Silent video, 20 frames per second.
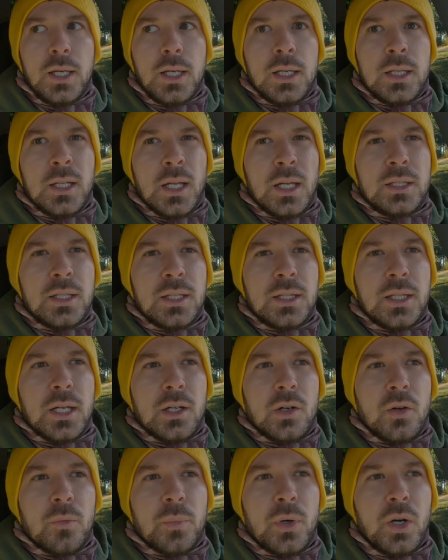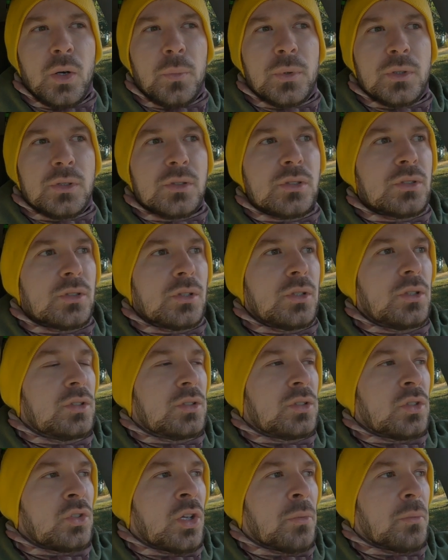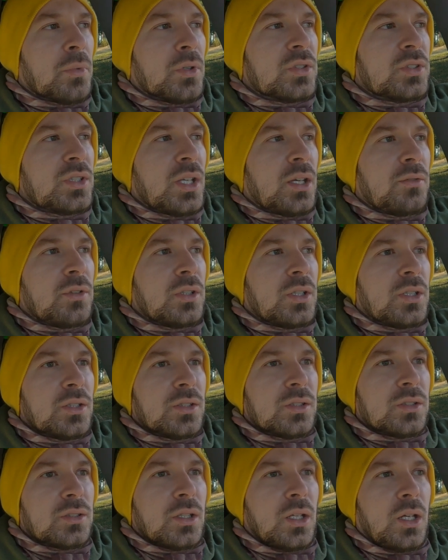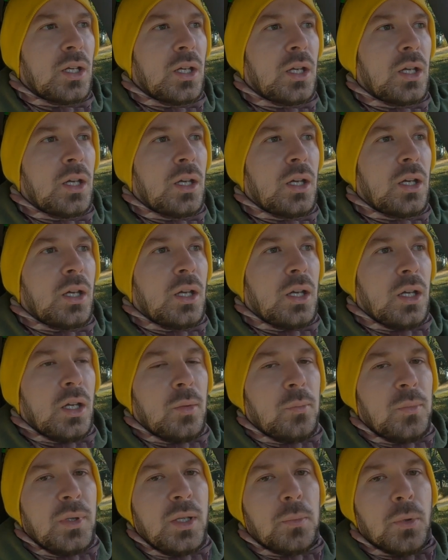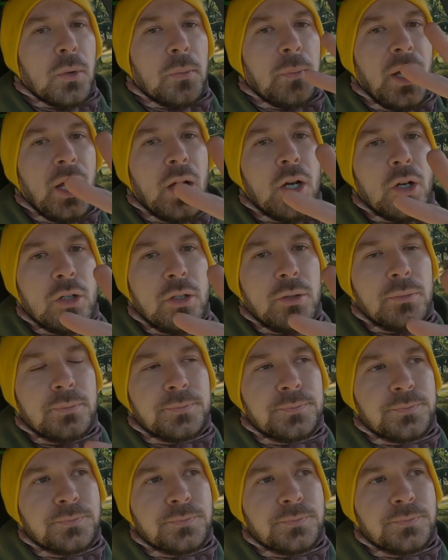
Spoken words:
and I did that on purpose. So number 7 is be prepared.